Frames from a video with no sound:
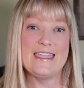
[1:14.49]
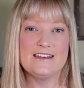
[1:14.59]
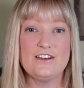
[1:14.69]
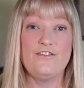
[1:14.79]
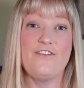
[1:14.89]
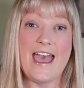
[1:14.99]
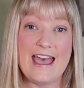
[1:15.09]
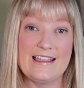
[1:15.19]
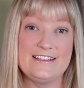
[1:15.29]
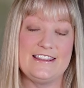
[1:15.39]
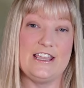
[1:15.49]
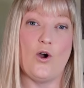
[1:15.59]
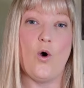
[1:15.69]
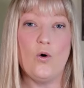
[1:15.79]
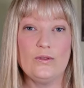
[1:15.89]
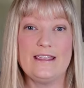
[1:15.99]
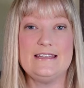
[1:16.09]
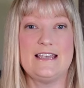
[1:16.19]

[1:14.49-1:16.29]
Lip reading: And in fact, the only